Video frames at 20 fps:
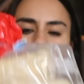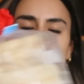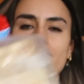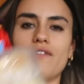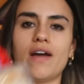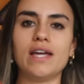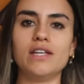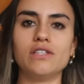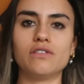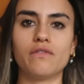a
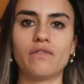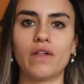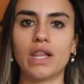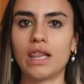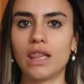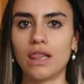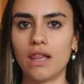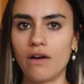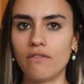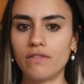phase
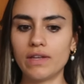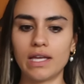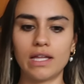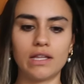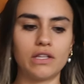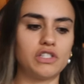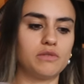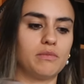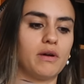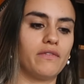of loving
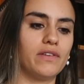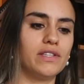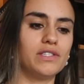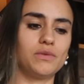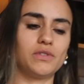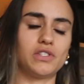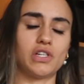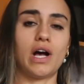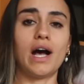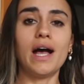English muffins,
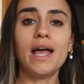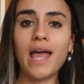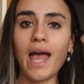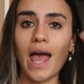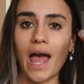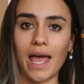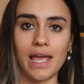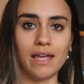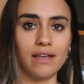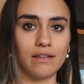which I
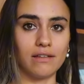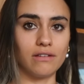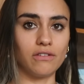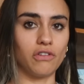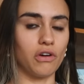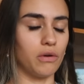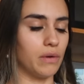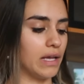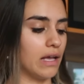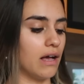hated
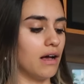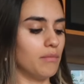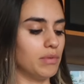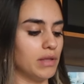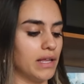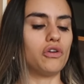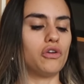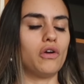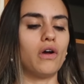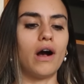growing up.
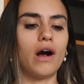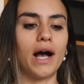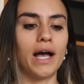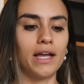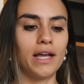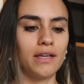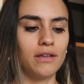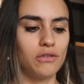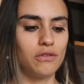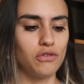So
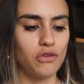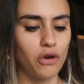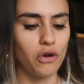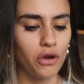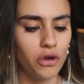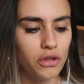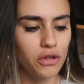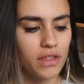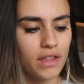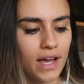I
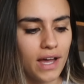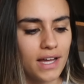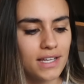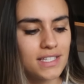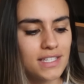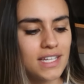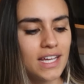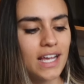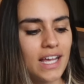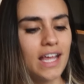know
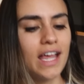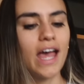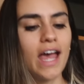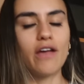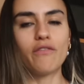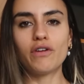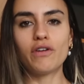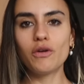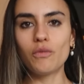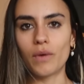that
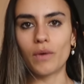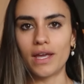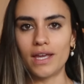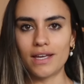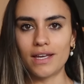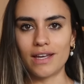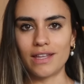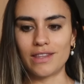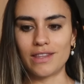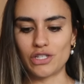every
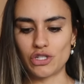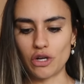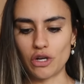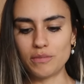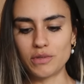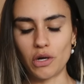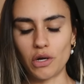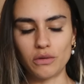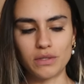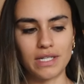week the
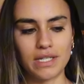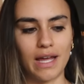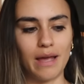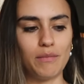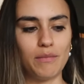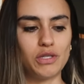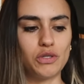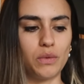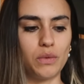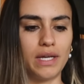shops alternate
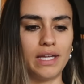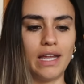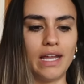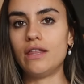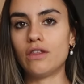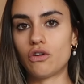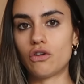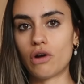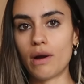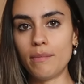between
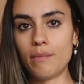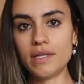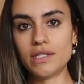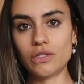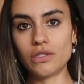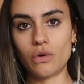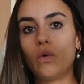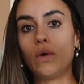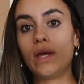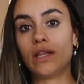either
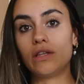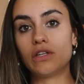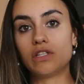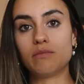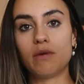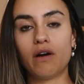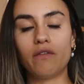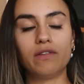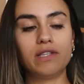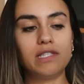crumpets or English
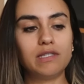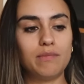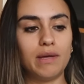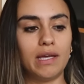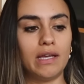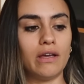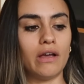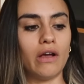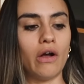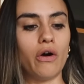muffins
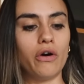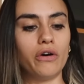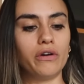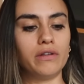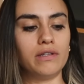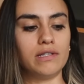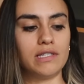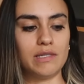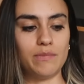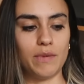being
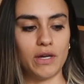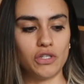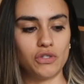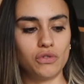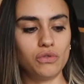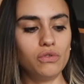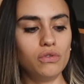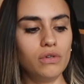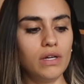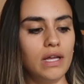on
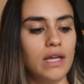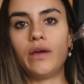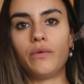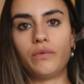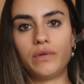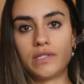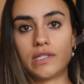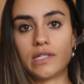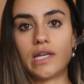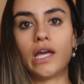special. It
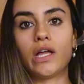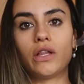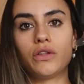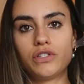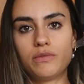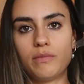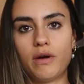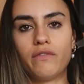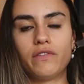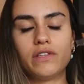was
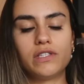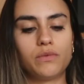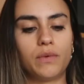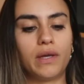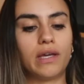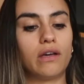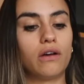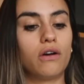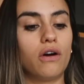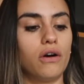English muffins
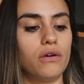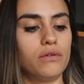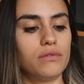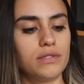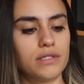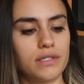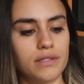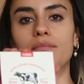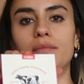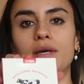week at
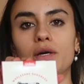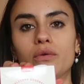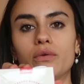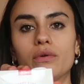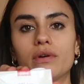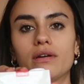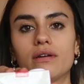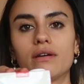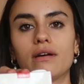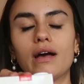Coles.
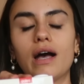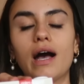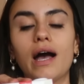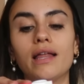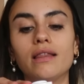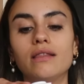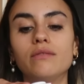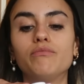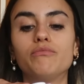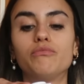Milk,
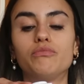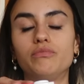I